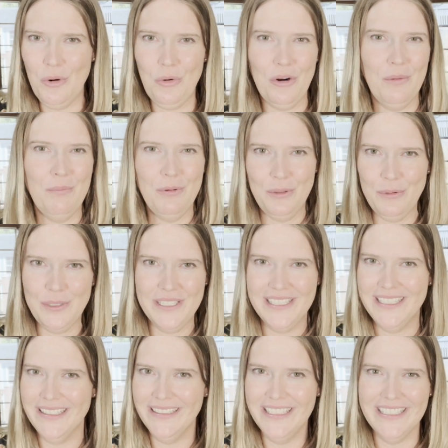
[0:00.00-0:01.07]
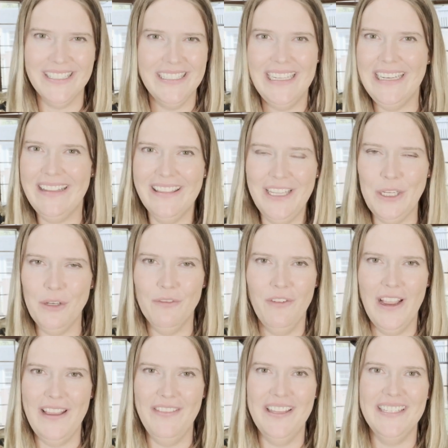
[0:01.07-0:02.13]
or a Boost, just anything you could
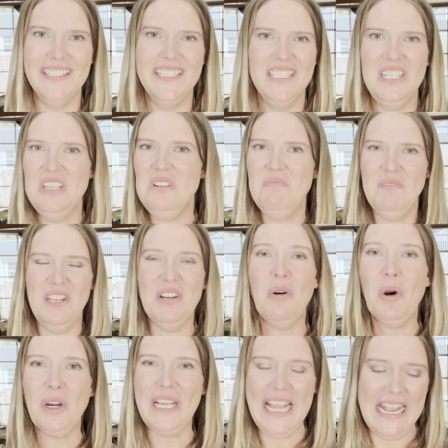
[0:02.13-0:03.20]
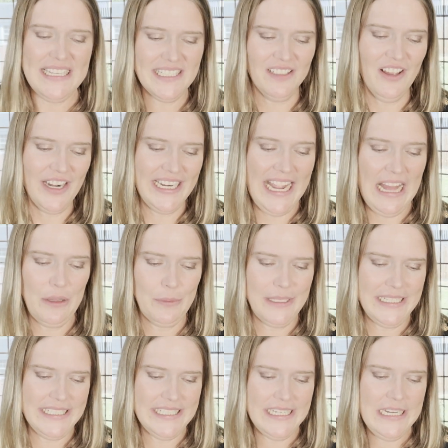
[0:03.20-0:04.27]
find that's already has a lot of
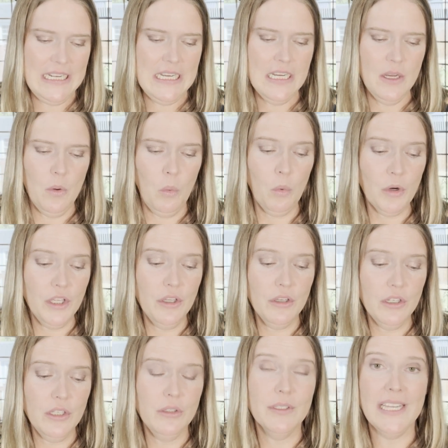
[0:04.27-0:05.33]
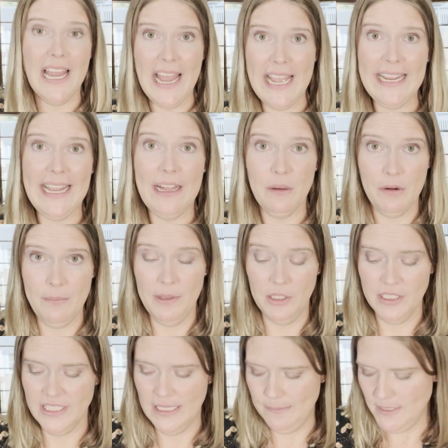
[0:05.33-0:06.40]
calories. Or you could use a high-calorie
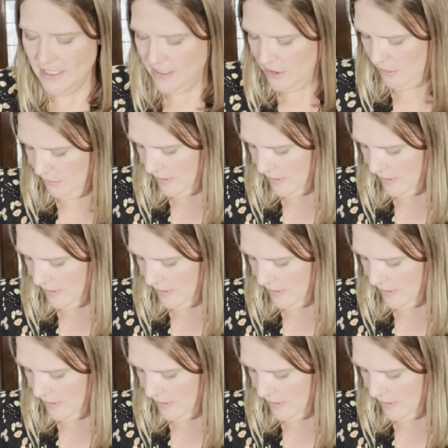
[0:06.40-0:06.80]
milk substitute.